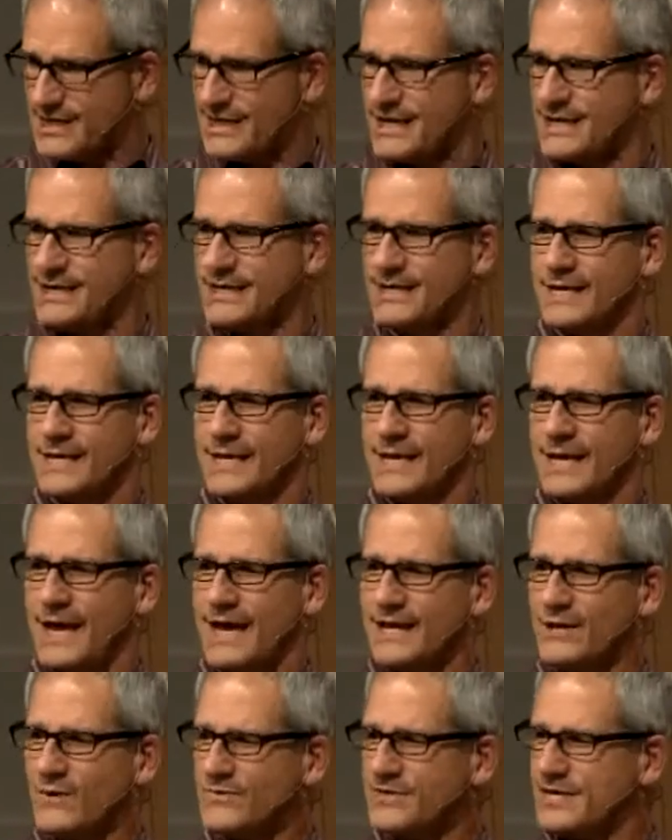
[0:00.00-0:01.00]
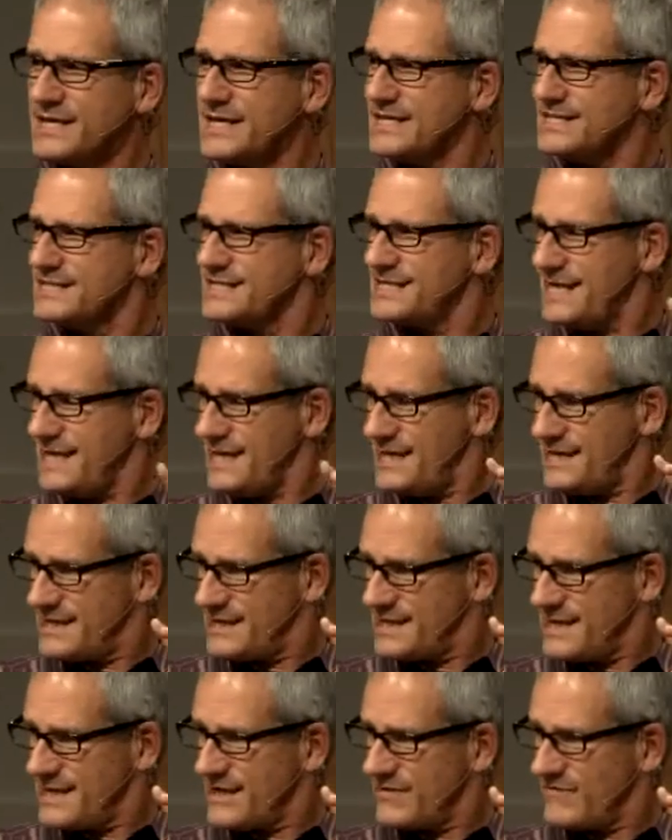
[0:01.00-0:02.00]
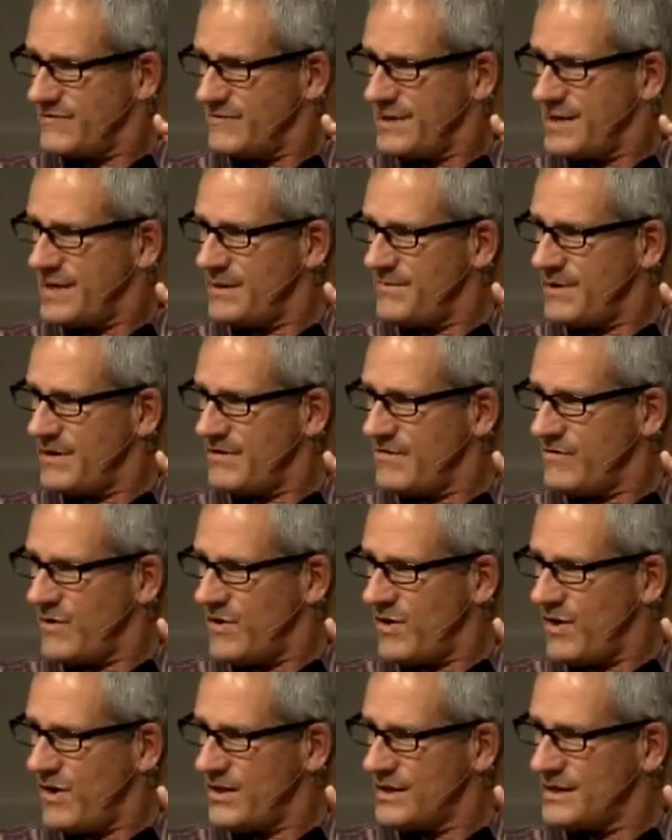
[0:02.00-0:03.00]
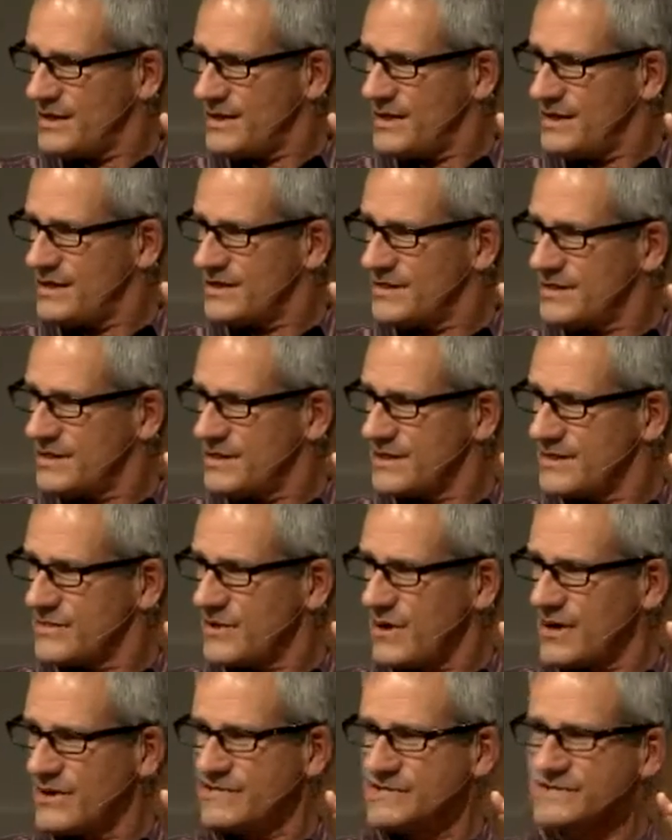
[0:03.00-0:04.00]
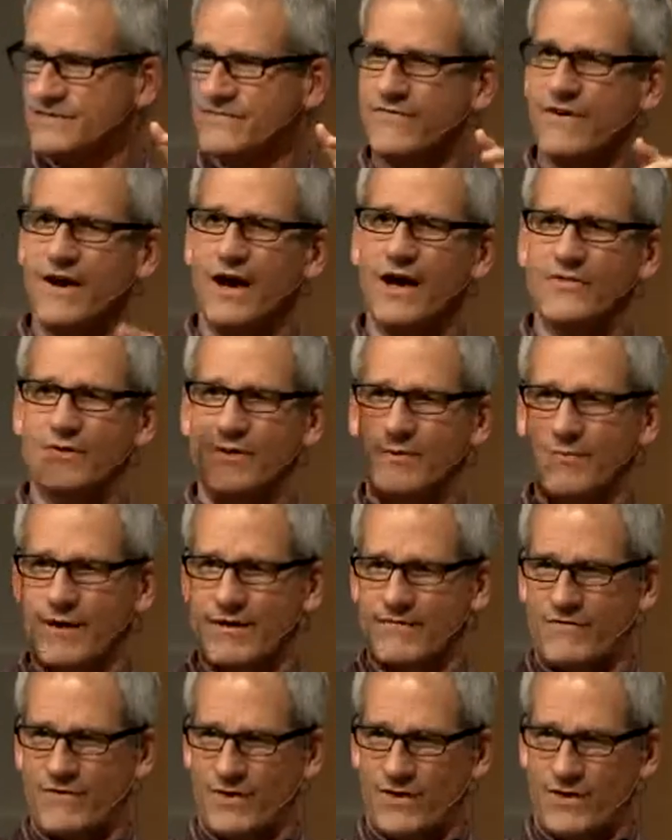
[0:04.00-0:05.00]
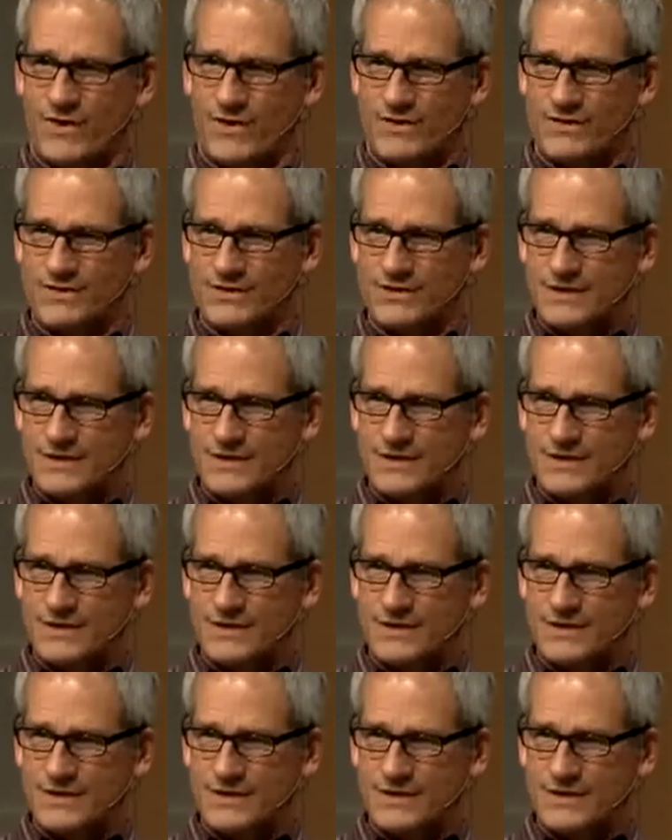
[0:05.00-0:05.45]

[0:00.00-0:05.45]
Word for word: And I don't think he did think of me above all. He, he, he, thought of his father above all.